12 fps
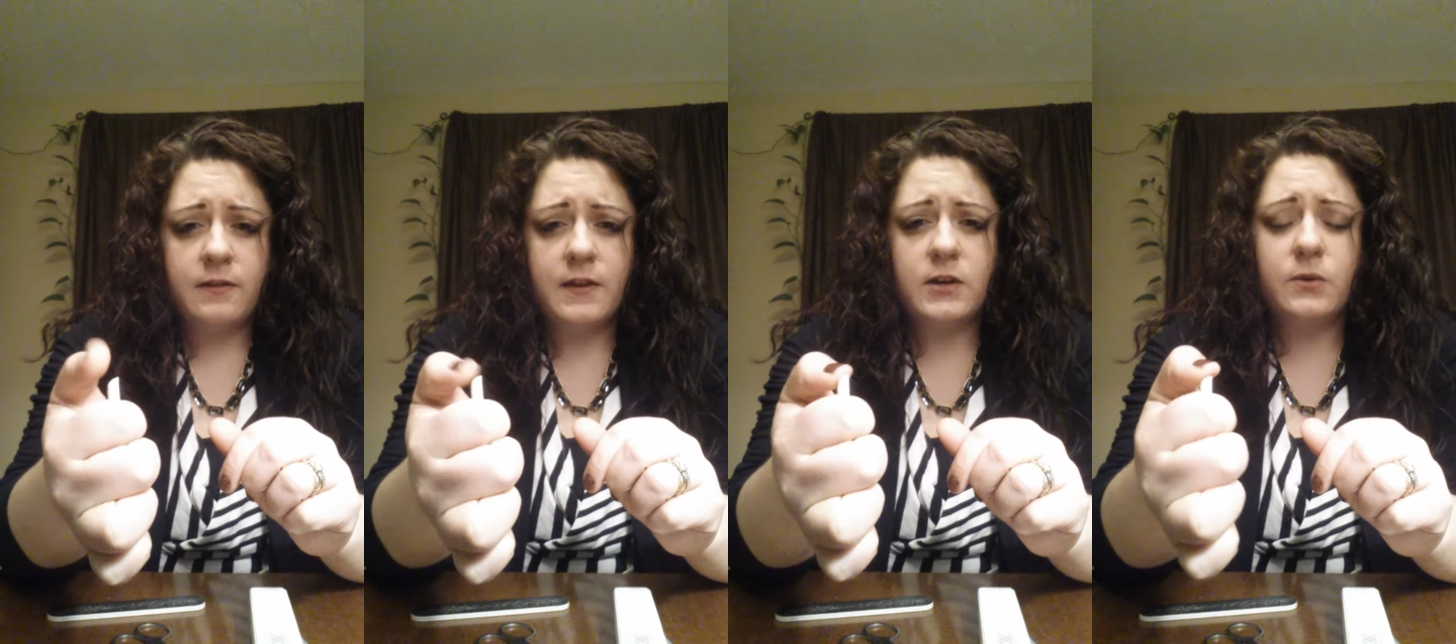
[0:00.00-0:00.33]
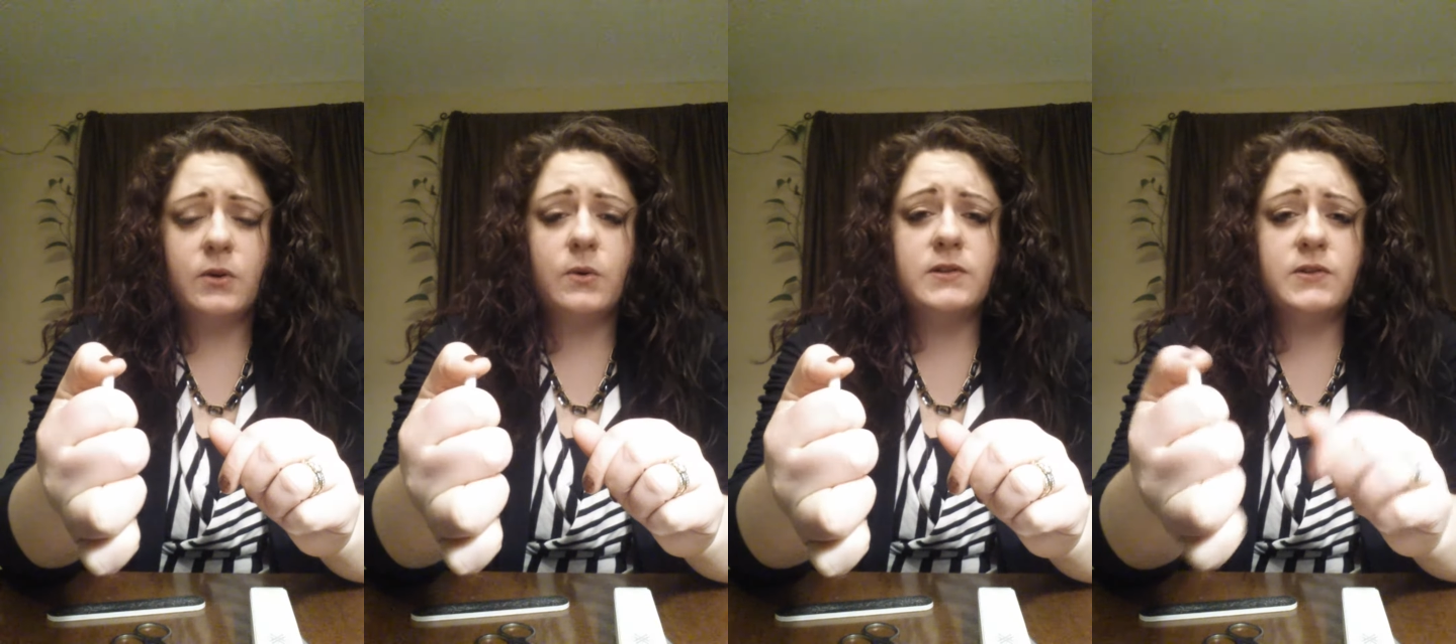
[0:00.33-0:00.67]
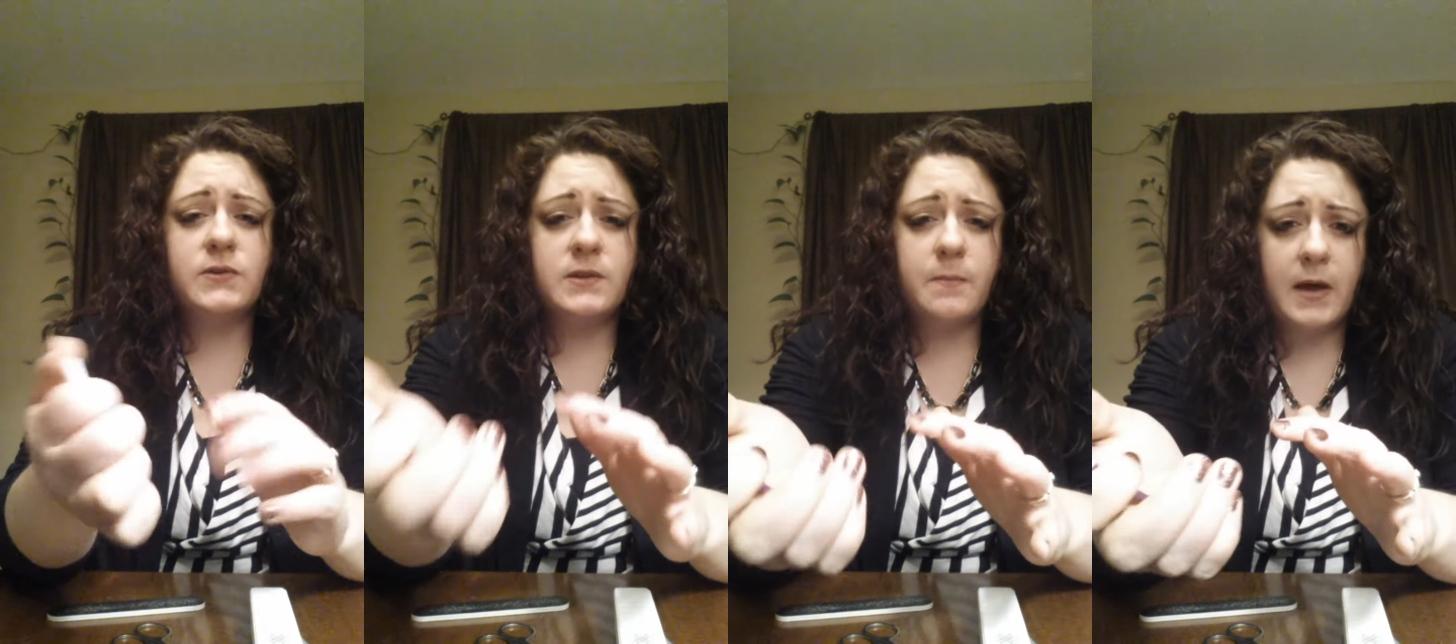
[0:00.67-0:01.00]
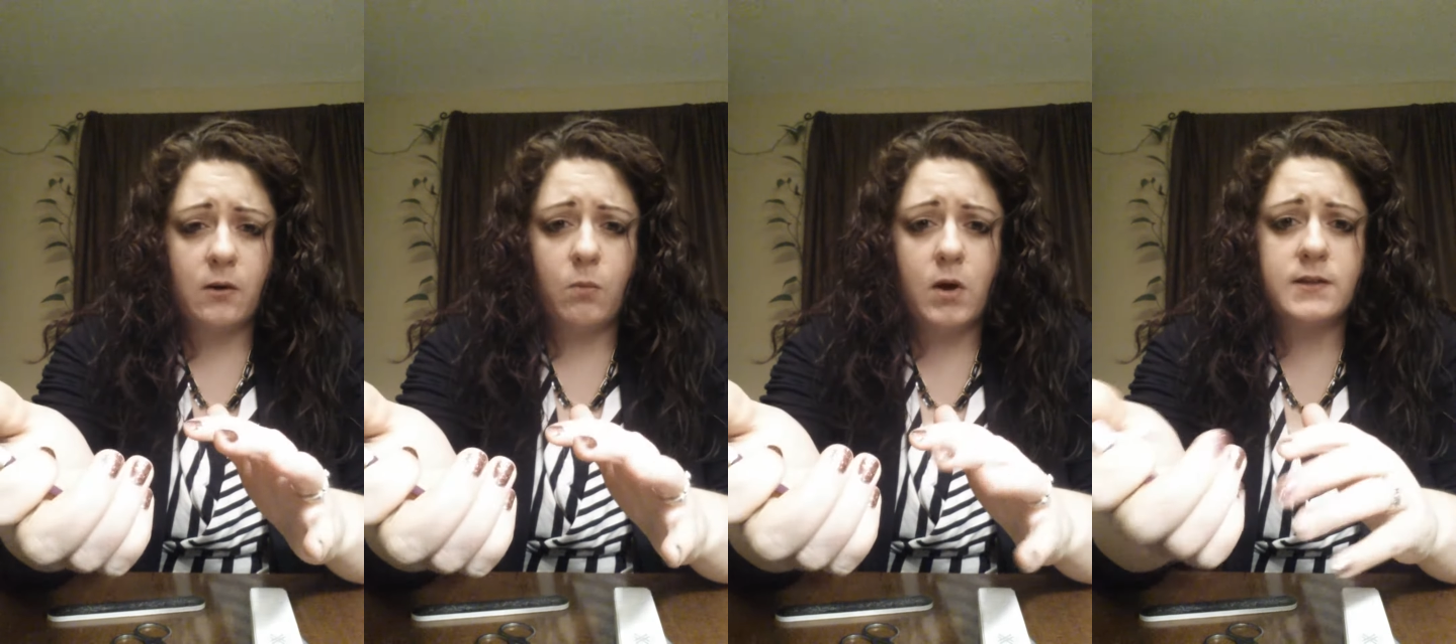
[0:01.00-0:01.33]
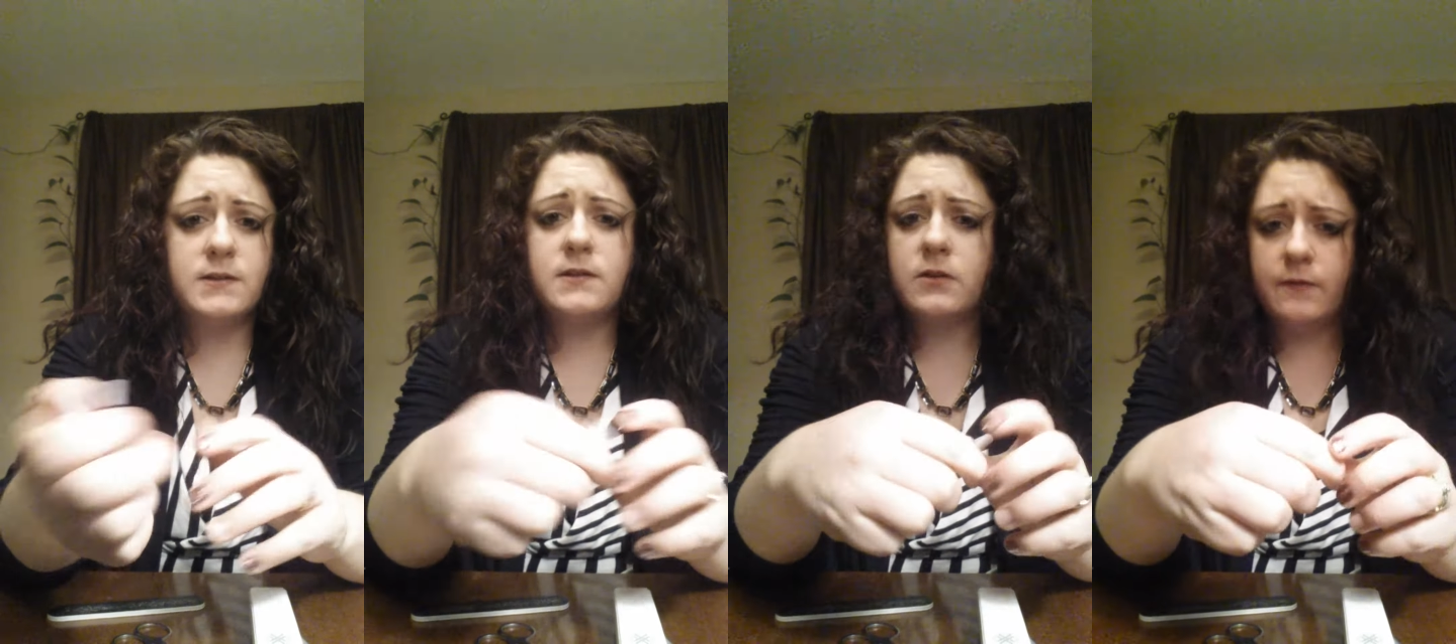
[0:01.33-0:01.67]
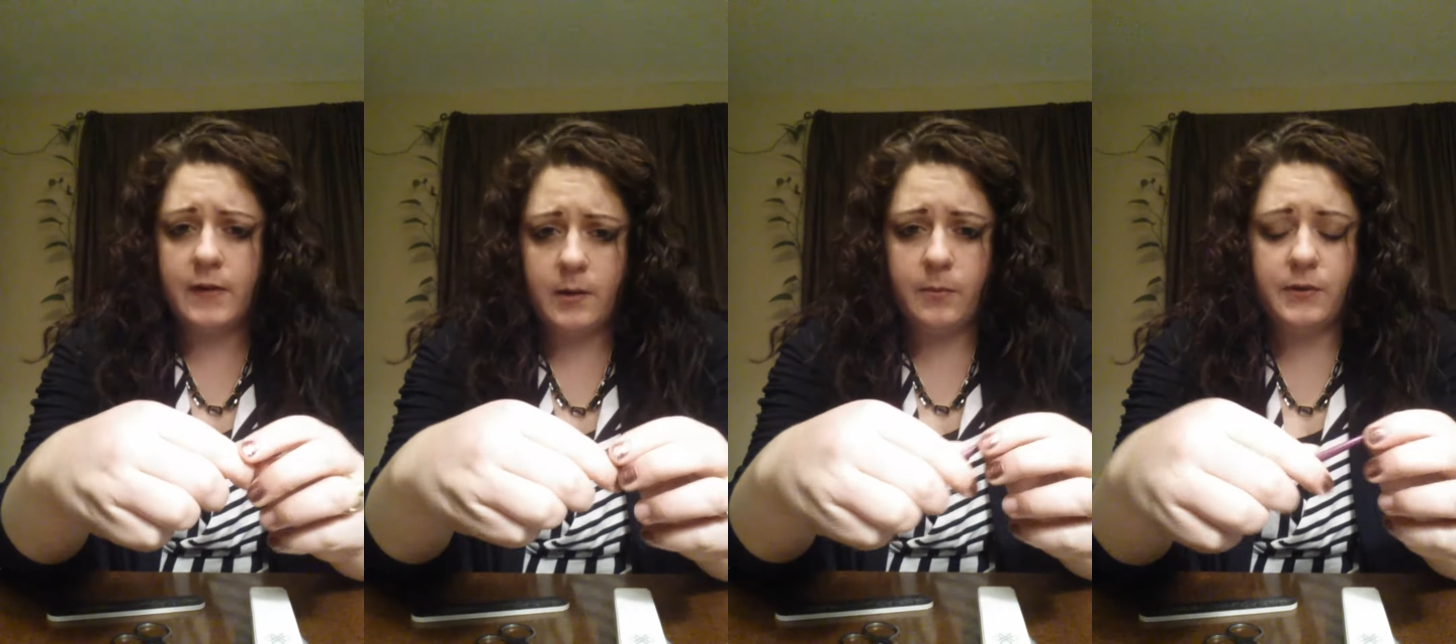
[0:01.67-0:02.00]
then you can always use the metal ones. They're
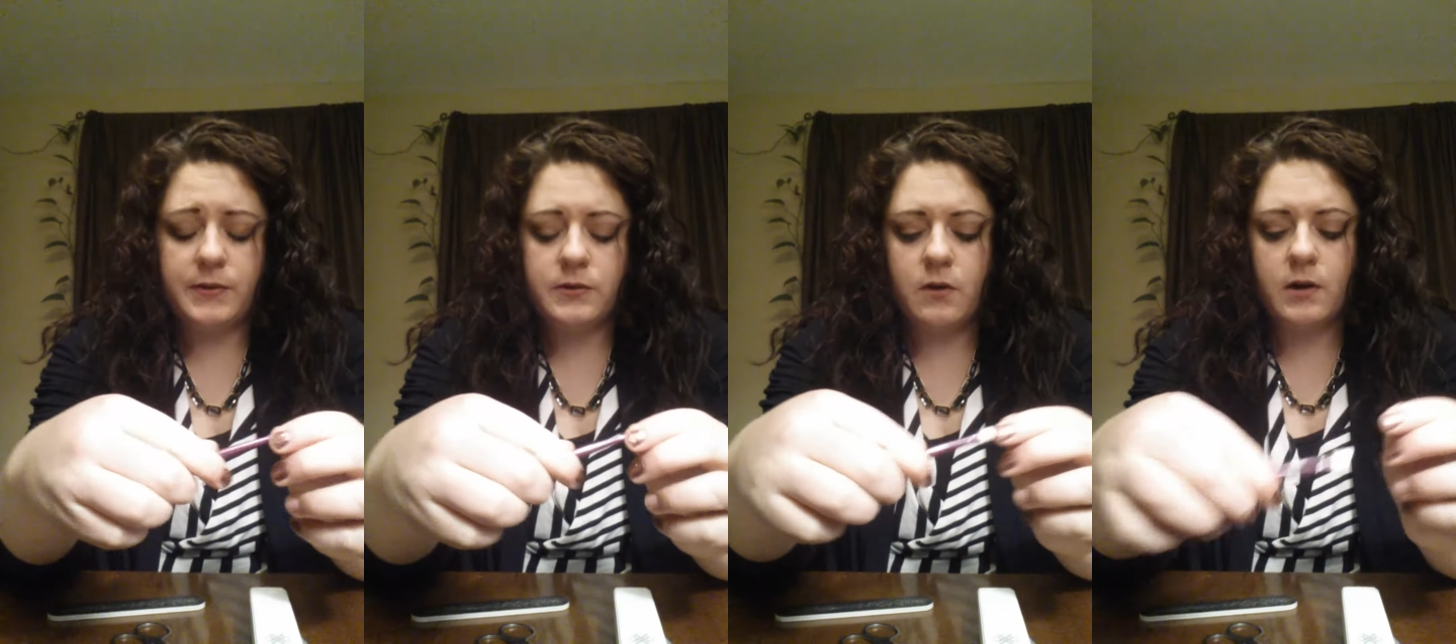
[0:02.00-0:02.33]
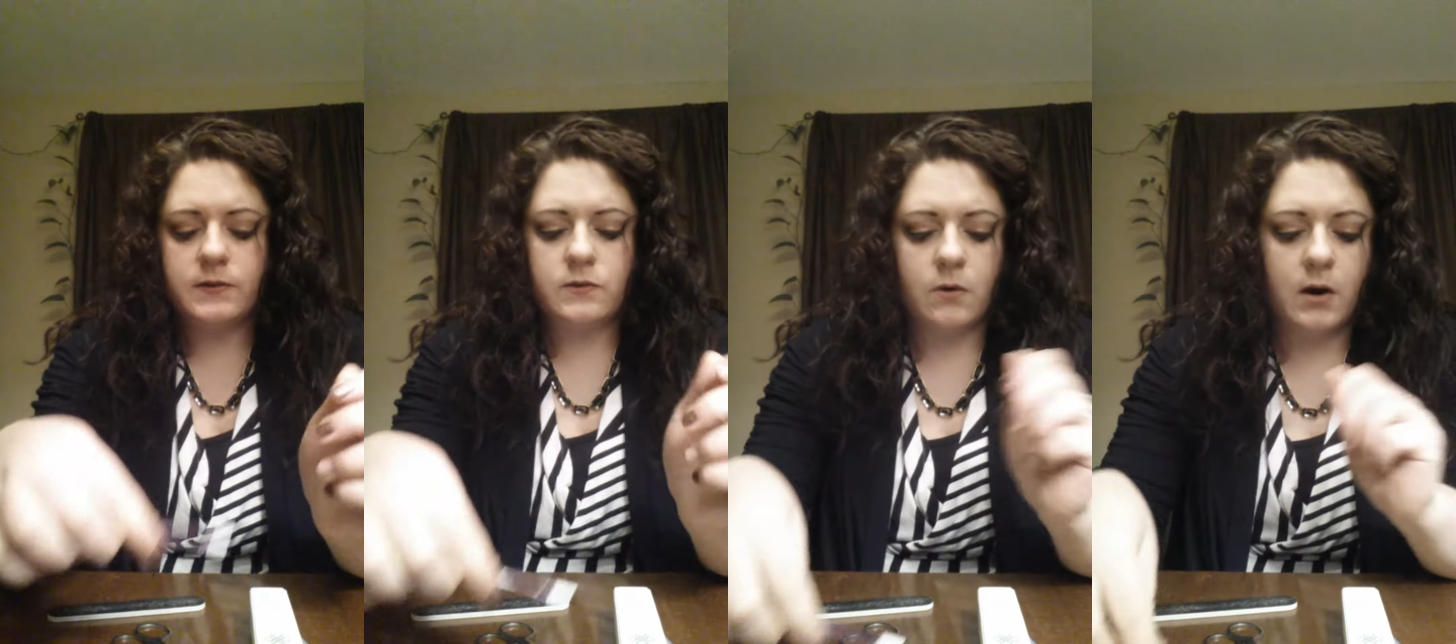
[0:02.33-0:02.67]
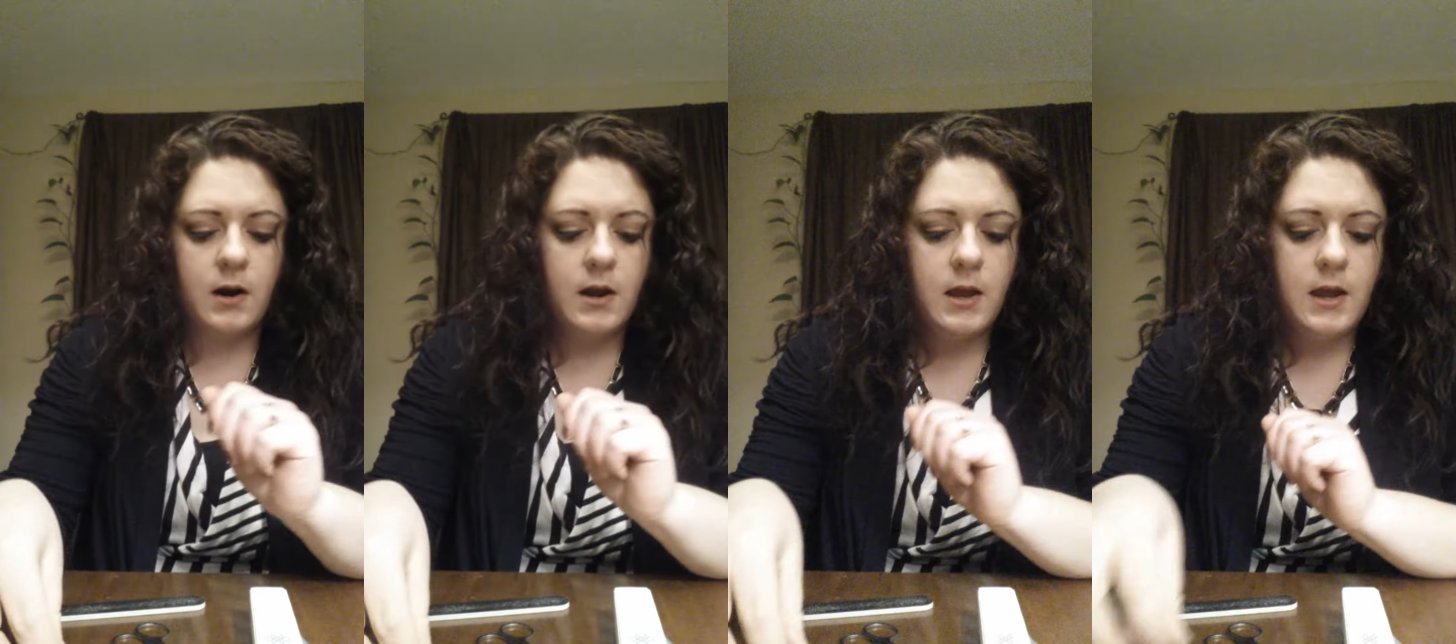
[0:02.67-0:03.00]
available at the drugstore.